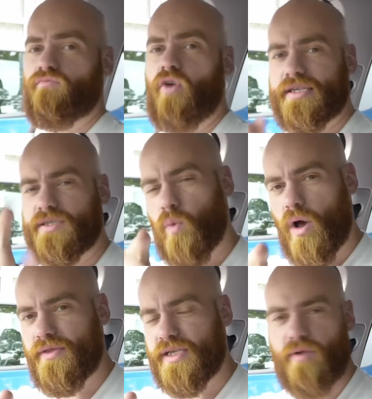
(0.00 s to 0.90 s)
Right, so
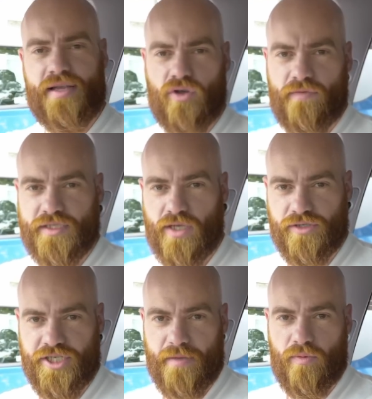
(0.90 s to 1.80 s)
why are these Range Rovers
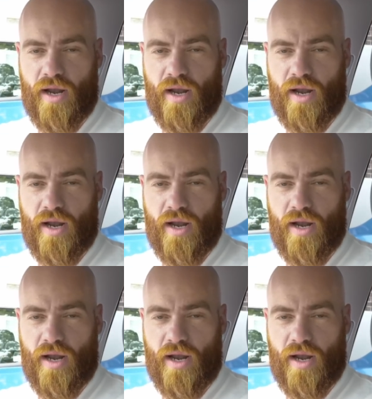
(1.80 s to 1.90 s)
so cheap?